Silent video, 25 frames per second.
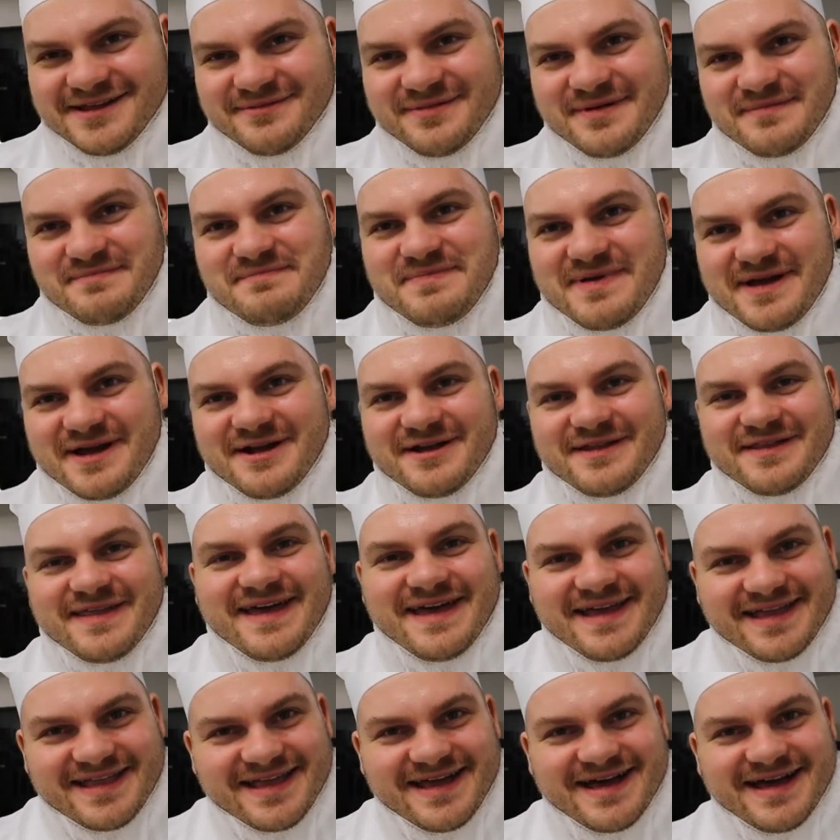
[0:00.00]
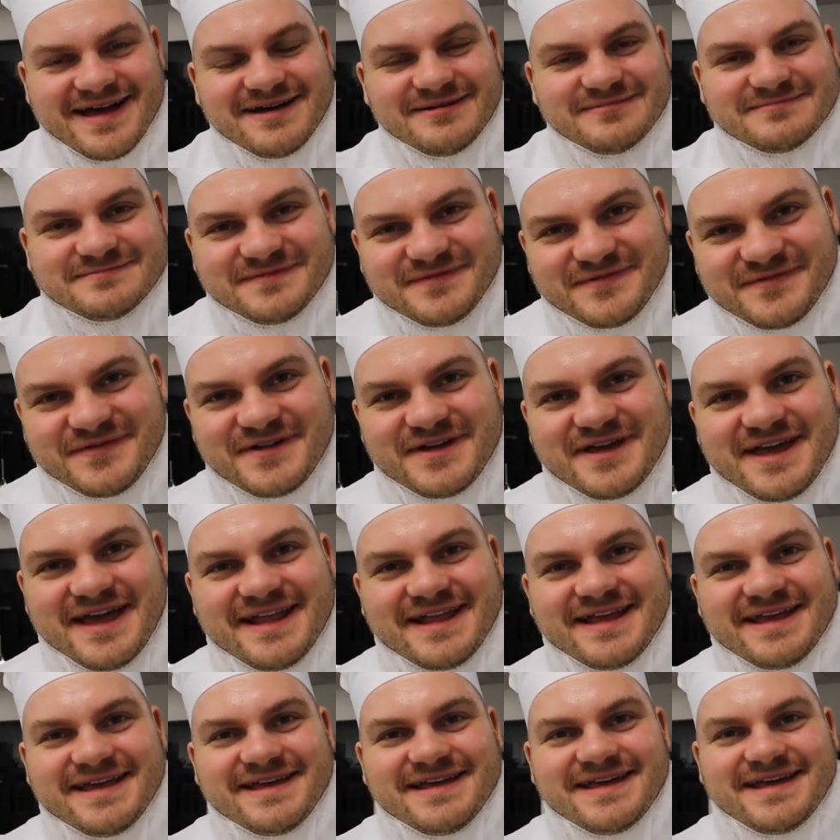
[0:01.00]
a little bit bigger than um,
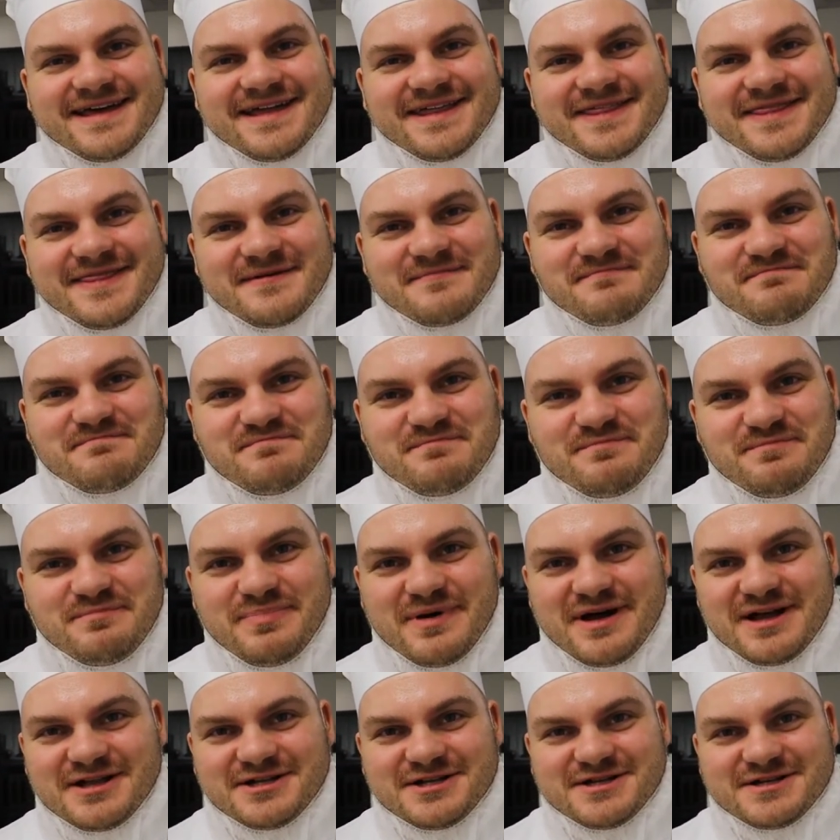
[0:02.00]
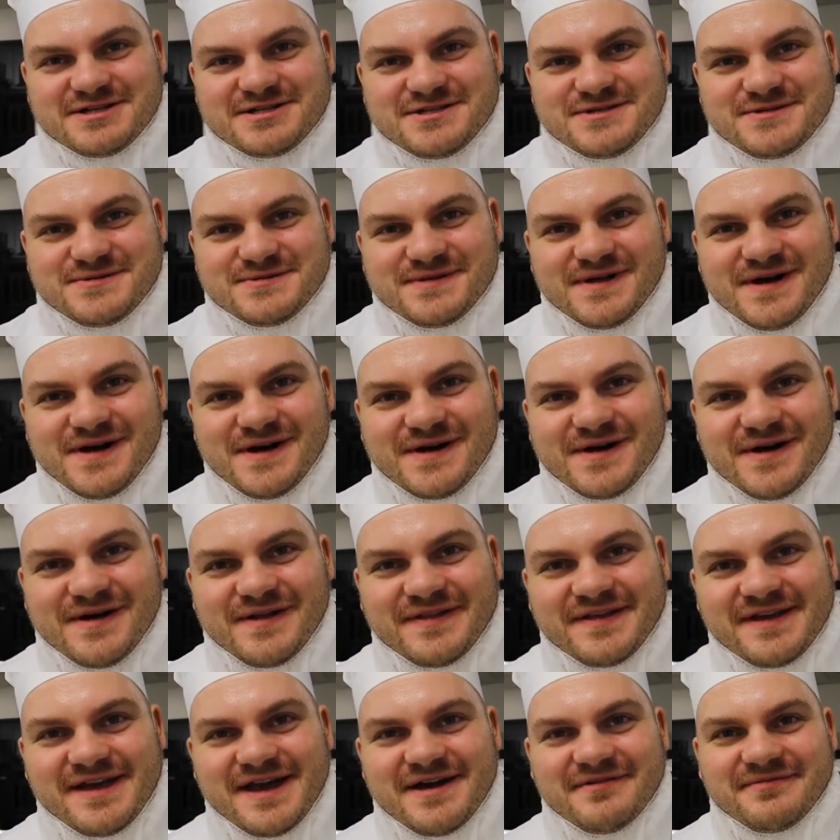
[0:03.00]
forgetting the butter too long
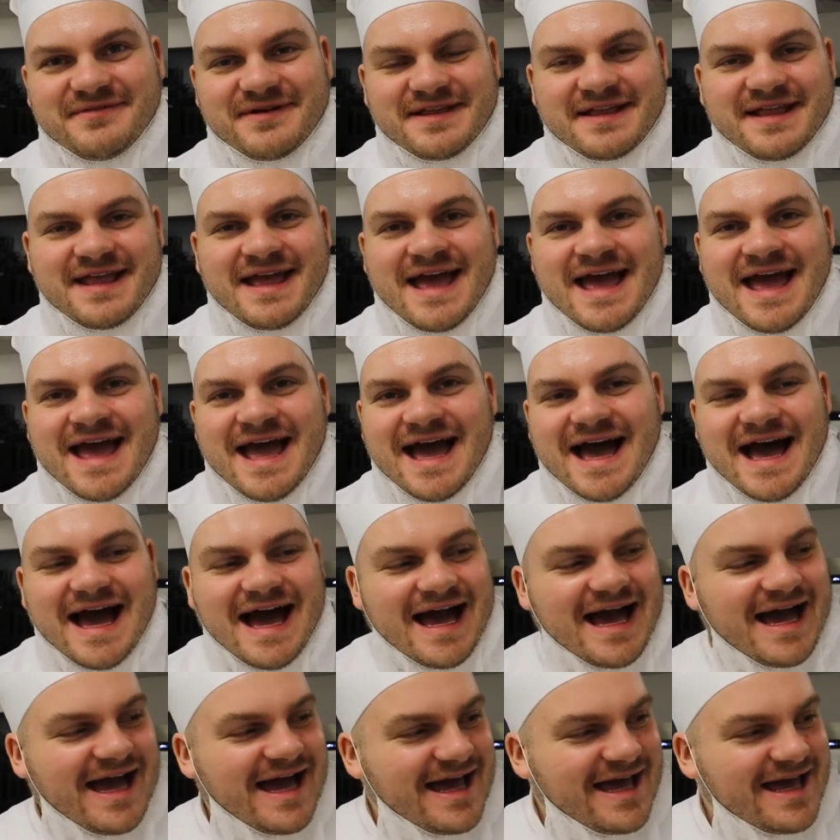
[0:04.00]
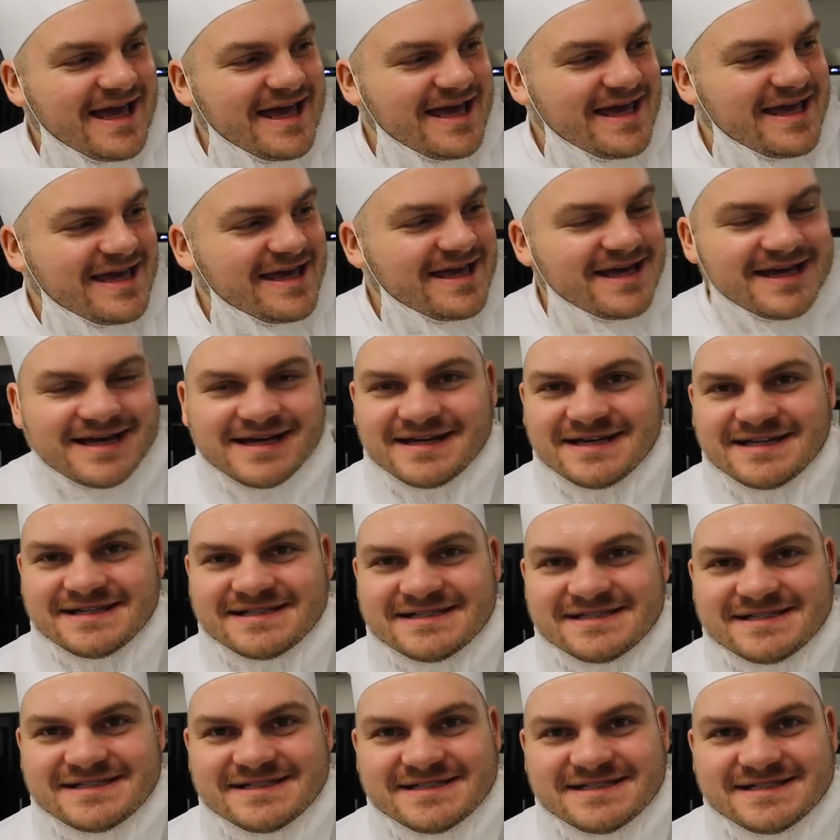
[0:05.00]
on the oven. I
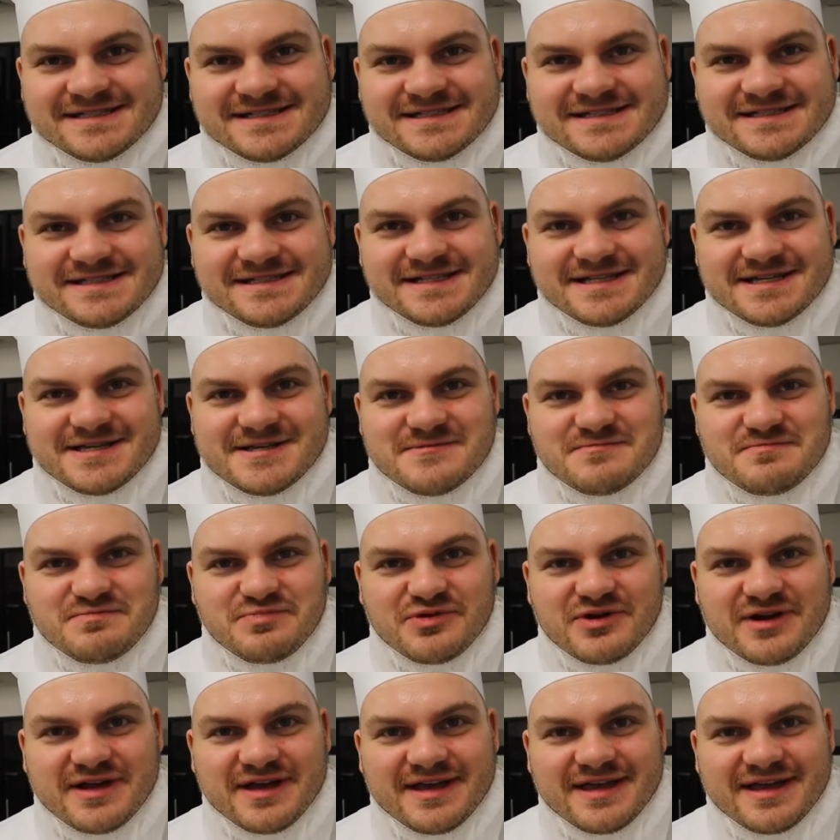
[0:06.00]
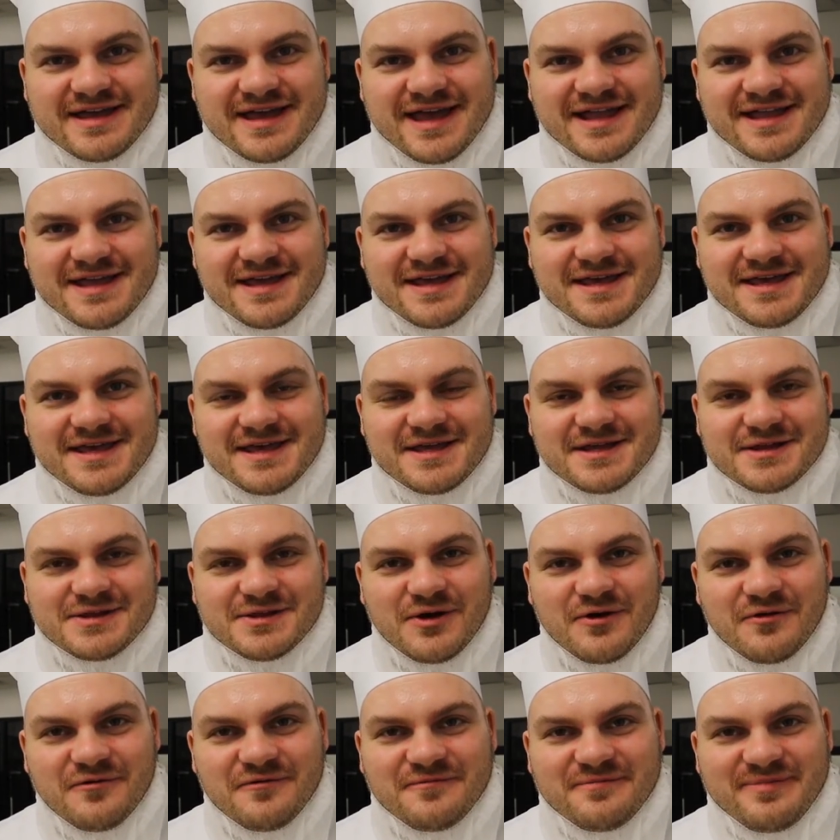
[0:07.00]
didn't bring any
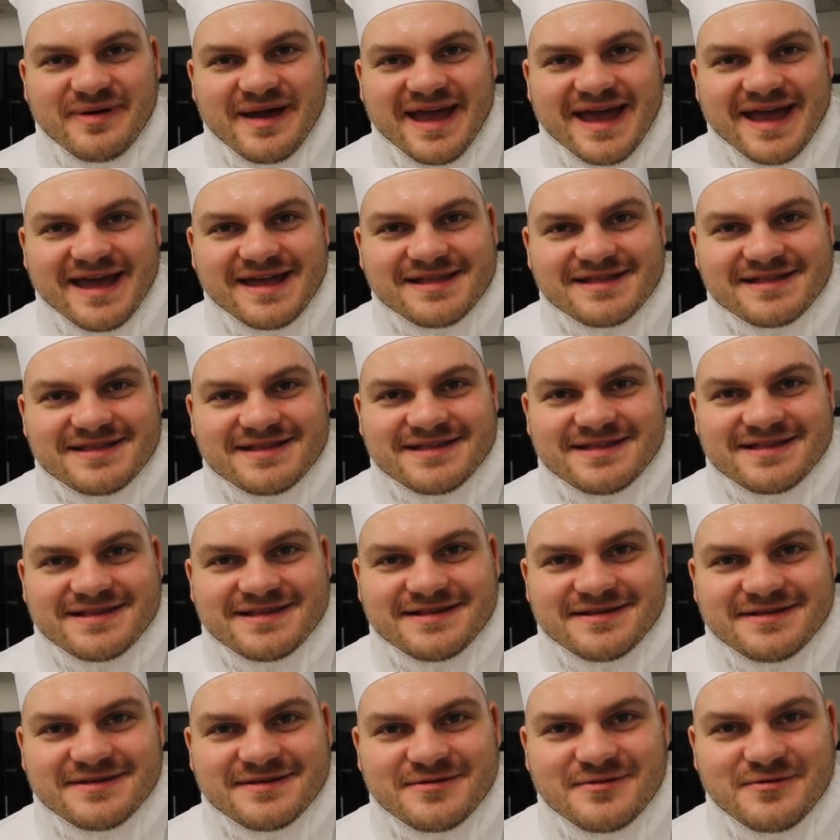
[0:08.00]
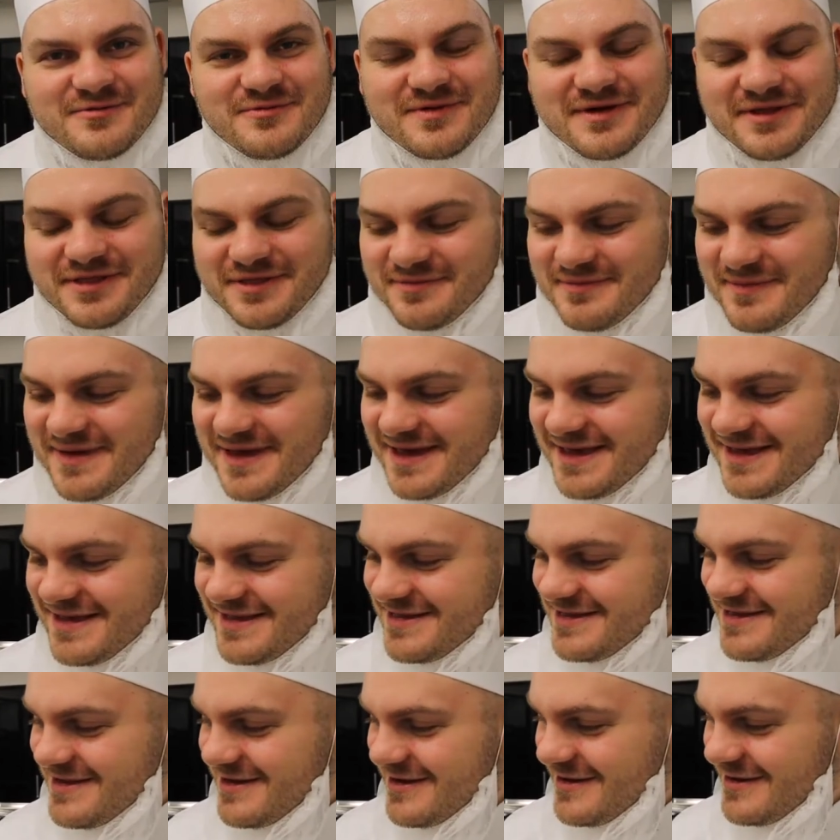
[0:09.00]
loaf pans with me.
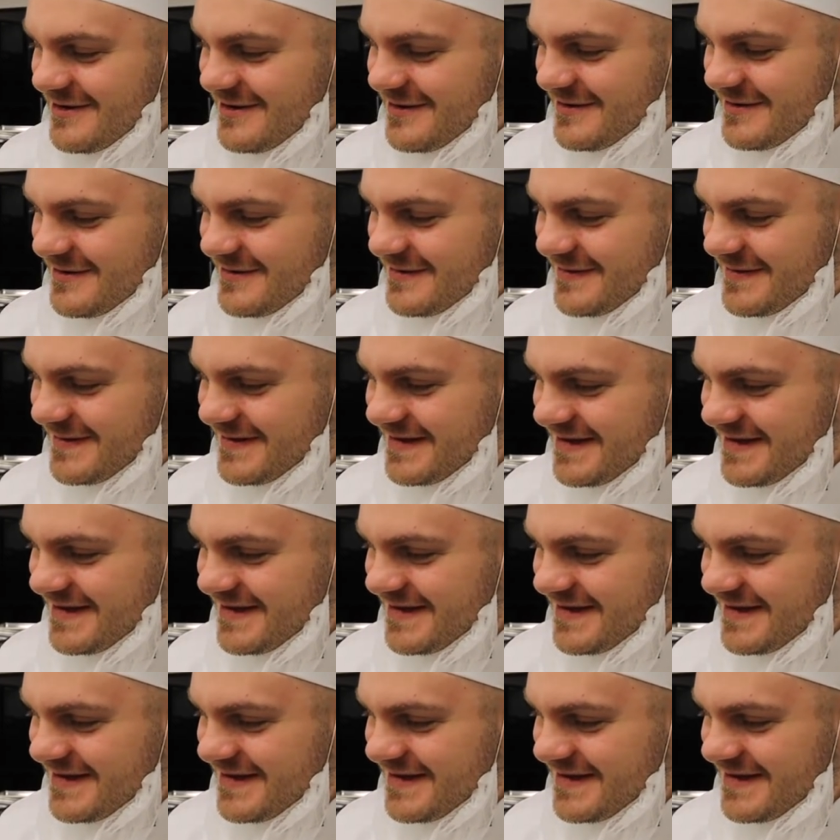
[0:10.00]
So